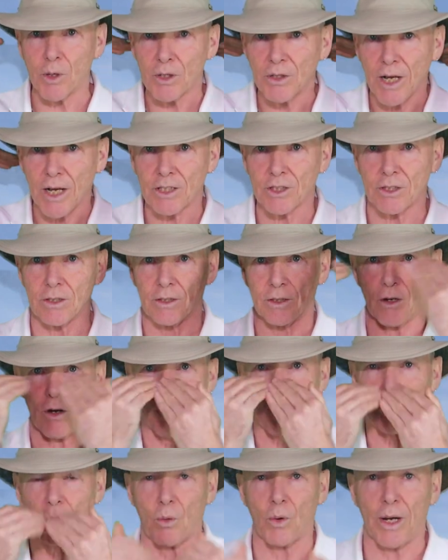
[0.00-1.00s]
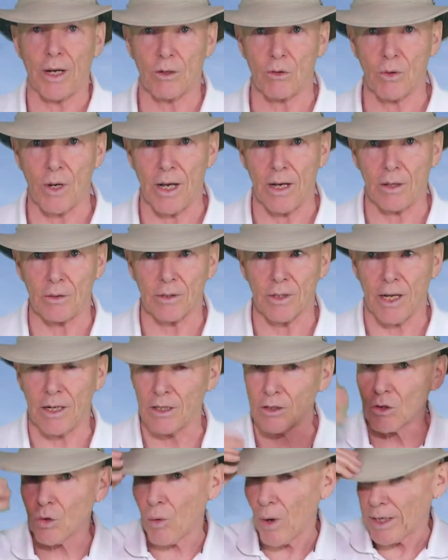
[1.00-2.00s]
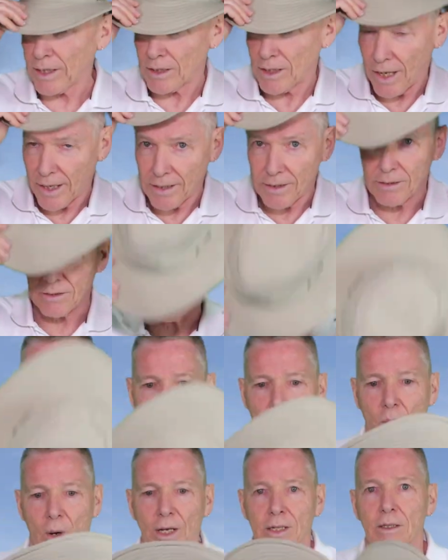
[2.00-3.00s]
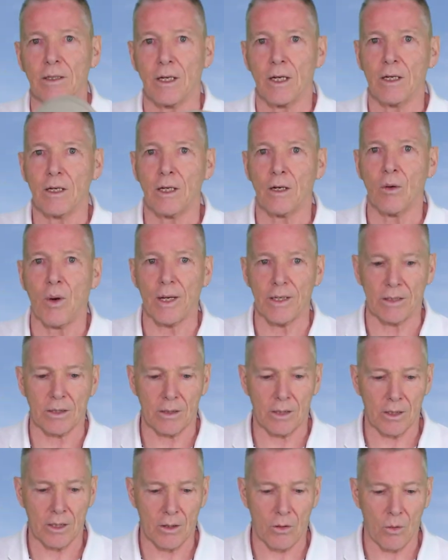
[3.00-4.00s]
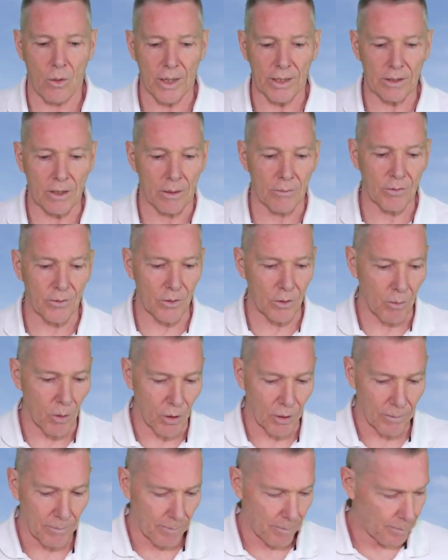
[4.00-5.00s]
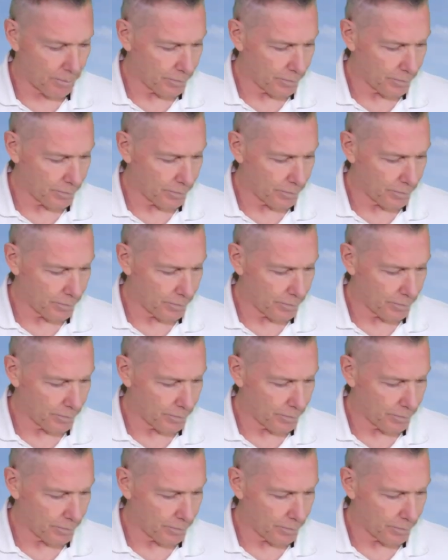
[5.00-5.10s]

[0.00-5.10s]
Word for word: protection all the way around and it's quite light and quite quite quite comfortable